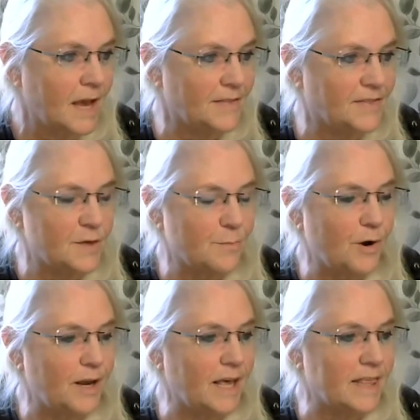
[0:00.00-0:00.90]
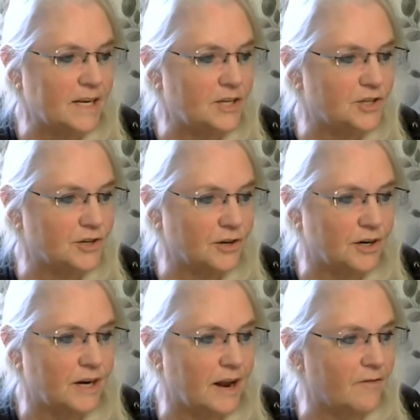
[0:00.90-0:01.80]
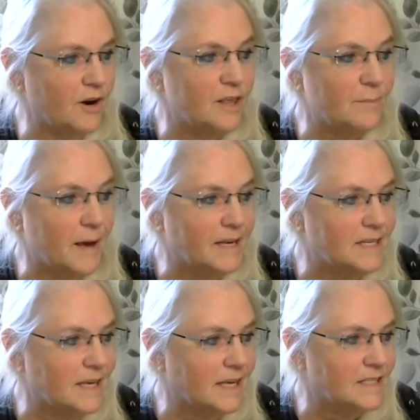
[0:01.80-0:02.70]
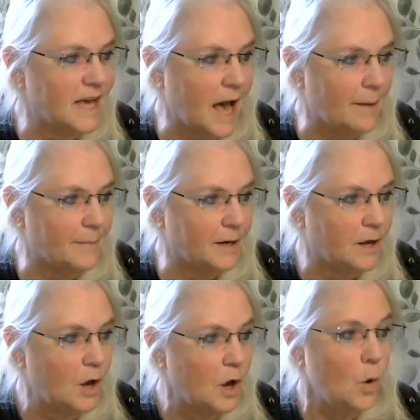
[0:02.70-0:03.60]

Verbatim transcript: At this point, I said, sure, never expecting it to happen.